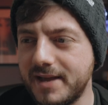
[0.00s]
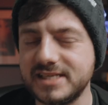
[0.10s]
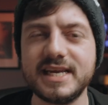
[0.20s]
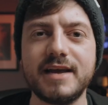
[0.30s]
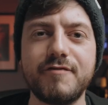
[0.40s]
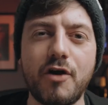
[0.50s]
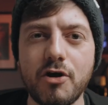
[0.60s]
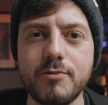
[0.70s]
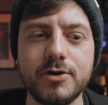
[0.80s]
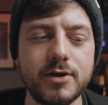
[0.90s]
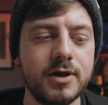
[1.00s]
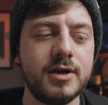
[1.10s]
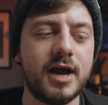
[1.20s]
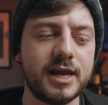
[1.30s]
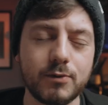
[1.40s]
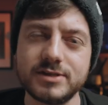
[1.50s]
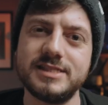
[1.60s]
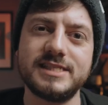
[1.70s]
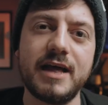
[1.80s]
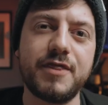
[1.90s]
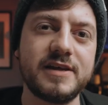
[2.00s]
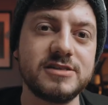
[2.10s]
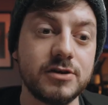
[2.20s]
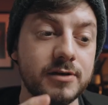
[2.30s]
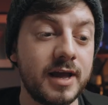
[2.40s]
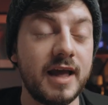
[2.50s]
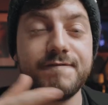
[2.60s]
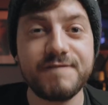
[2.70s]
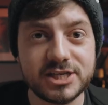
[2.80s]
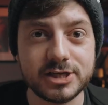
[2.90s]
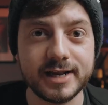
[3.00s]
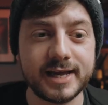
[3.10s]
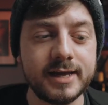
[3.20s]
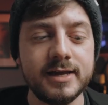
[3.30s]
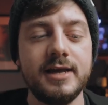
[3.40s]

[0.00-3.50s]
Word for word: busy environment and you're wanting to get things done efficiently,